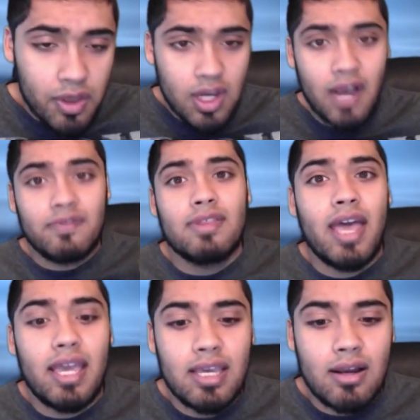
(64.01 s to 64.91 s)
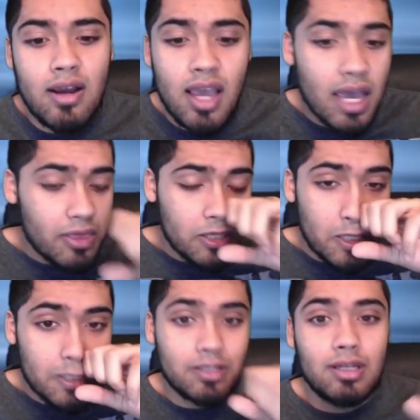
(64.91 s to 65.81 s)
year after that year, and the
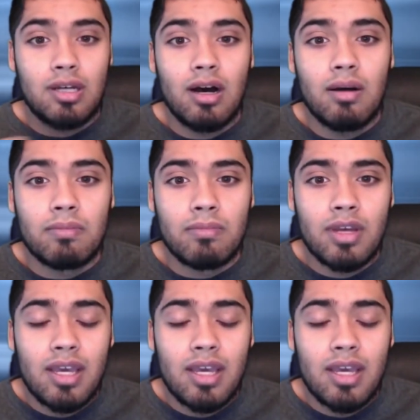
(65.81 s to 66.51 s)
years to come.